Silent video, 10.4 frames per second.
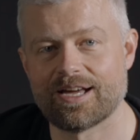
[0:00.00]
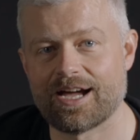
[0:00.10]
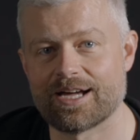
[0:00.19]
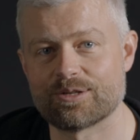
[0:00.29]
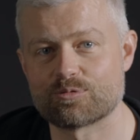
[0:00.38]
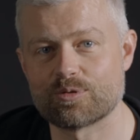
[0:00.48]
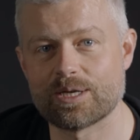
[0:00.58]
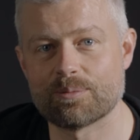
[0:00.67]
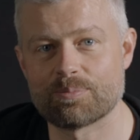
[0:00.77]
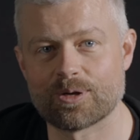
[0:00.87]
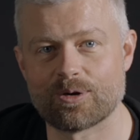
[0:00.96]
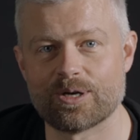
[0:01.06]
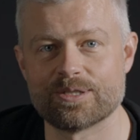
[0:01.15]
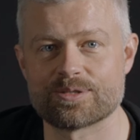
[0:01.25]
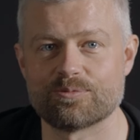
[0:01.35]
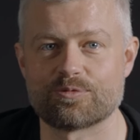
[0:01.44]
and reapply
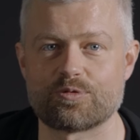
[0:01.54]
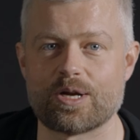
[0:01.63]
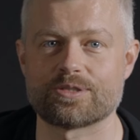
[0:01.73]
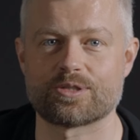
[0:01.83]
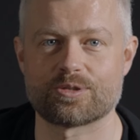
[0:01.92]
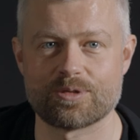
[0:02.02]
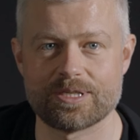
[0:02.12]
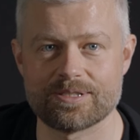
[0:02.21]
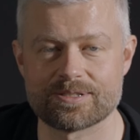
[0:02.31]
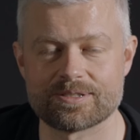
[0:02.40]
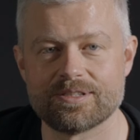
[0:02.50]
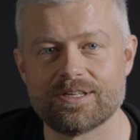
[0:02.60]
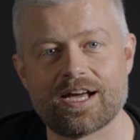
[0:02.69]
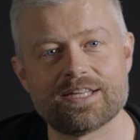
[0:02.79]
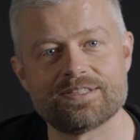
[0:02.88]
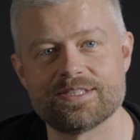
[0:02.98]
some fresh grease,
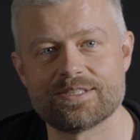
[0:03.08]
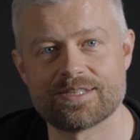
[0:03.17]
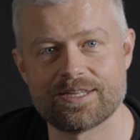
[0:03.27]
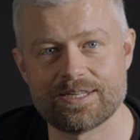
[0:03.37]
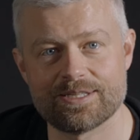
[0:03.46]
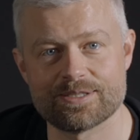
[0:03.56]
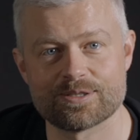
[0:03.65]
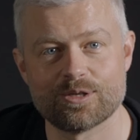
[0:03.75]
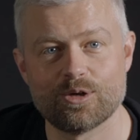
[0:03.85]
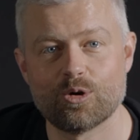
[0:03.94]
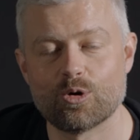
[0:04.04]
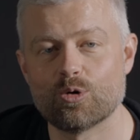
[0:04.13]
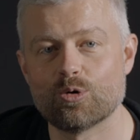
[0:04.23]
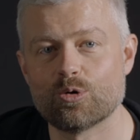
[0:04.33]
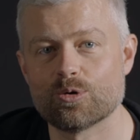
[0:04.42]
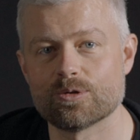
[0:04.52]
anti-seize
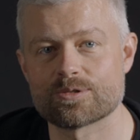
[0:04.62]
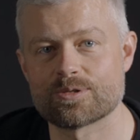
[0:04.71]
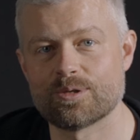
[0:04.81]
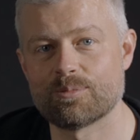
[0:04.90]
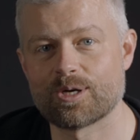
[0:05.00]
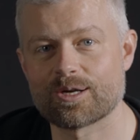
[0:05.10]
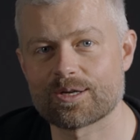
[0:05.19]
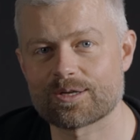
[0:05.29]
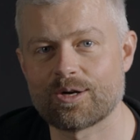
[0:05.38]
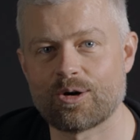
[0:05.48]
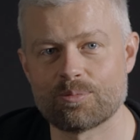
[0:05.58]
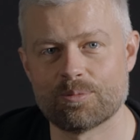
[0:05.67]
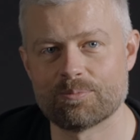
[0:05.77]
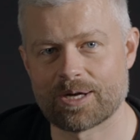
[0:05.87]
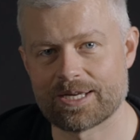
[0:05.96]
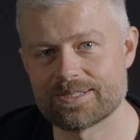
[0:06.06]
or some carbon
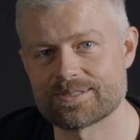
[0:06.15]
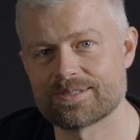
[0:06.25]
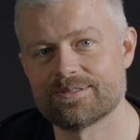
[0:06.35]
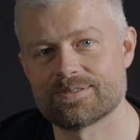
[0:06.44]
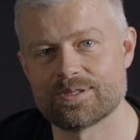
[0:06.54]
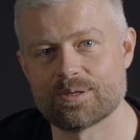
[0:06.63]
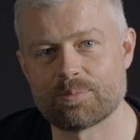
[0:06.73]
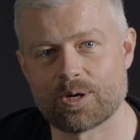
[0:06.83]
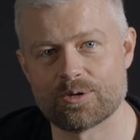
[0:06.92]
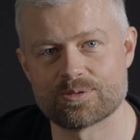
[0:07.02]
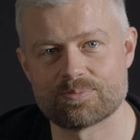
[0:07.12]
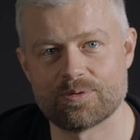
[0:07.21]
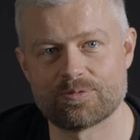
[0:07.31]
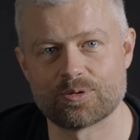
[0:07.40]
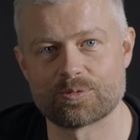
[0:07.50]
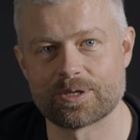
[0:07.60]
paste to the post
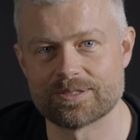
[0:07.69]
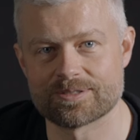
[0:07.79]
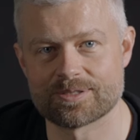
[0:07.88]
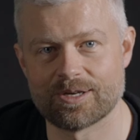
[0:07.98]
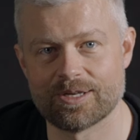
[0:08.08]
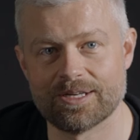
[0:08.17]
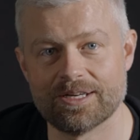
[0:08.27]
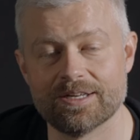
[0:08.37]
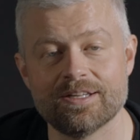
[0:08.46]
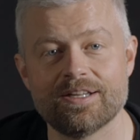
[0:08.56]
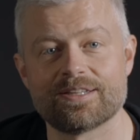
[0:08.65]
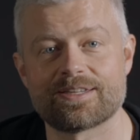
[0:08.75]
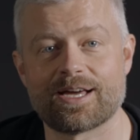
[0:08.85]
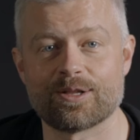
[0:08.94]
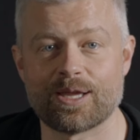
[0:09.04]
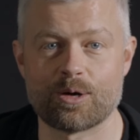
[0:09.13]
before reinserting it.
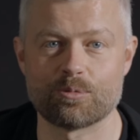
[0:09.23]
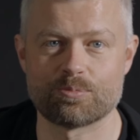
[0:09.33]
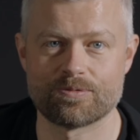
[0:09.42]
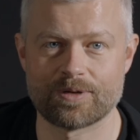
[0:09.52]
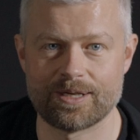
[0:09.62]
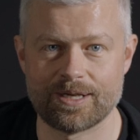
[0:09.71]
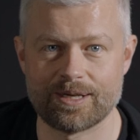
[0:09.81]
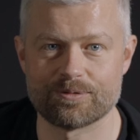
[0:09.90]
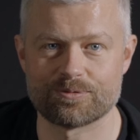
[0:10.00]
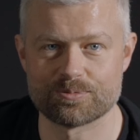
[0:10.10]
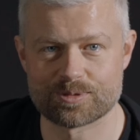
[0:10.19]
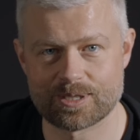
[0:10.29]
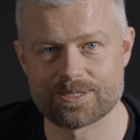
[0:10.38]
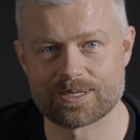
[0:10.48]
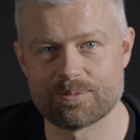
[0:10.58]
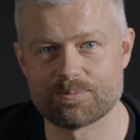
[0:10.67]
That'll help prevent it from
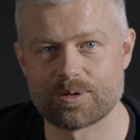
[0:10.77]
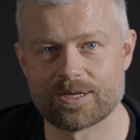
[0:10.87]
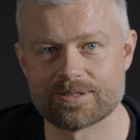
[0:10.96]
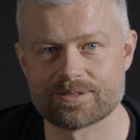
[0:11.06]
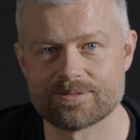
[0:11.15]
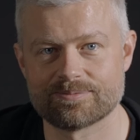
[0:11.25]
seizing in place.